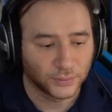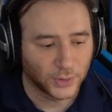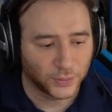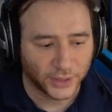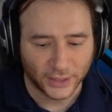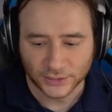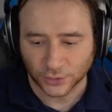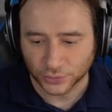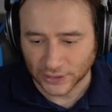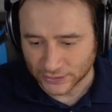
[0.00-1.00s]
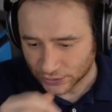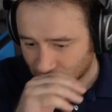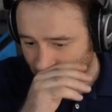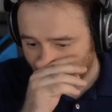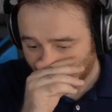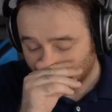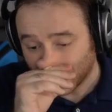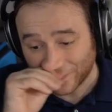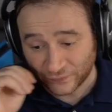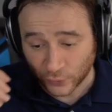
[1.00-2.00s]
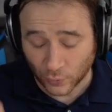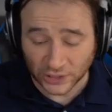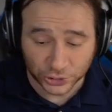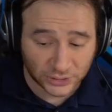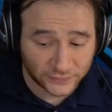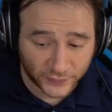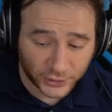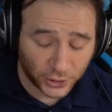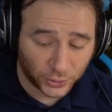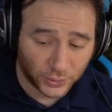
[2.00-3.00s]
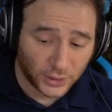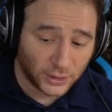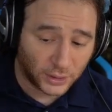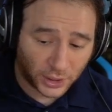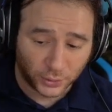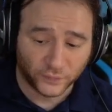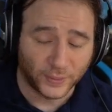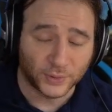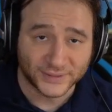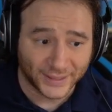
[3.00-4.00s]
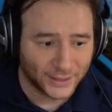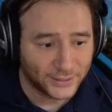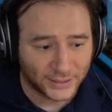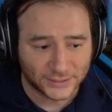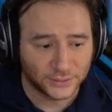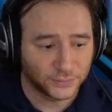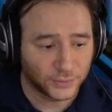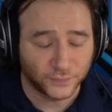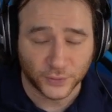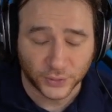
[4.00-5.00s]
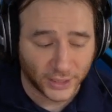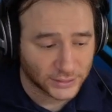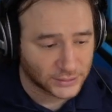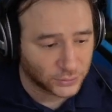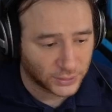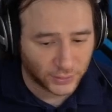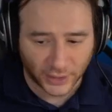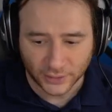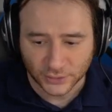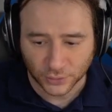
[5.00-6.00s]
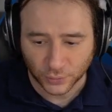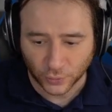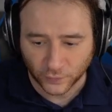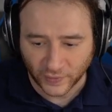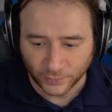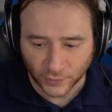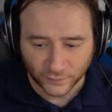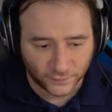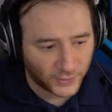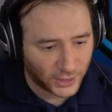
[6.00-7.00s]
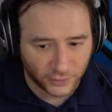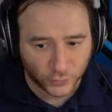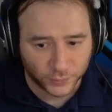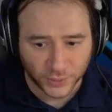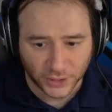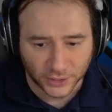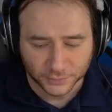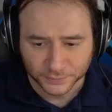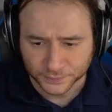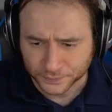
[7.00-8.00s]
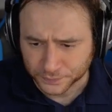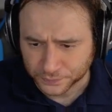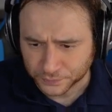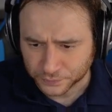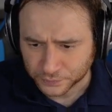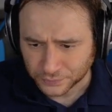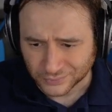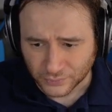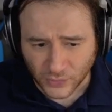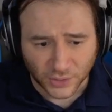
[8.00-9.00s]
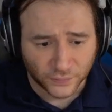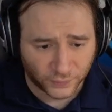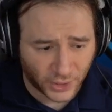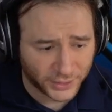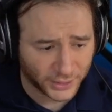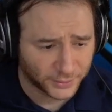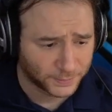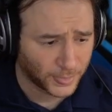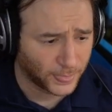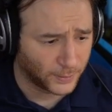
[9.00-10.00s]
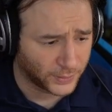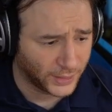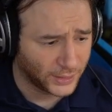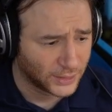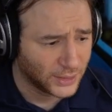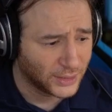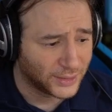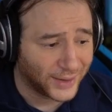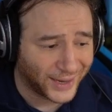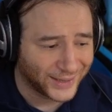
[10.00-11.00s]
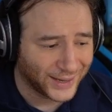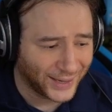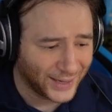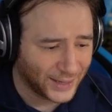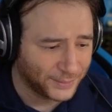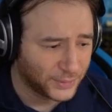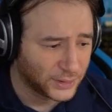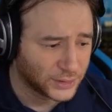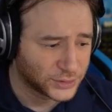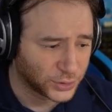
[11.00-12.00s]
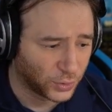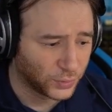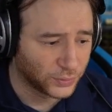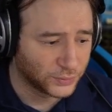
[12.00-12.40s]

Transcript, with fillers: Okay, so that's just in about, if you're watching this video on November second, that's in a few days, no, all right? So November fifth would be Friday, okay? nine A M So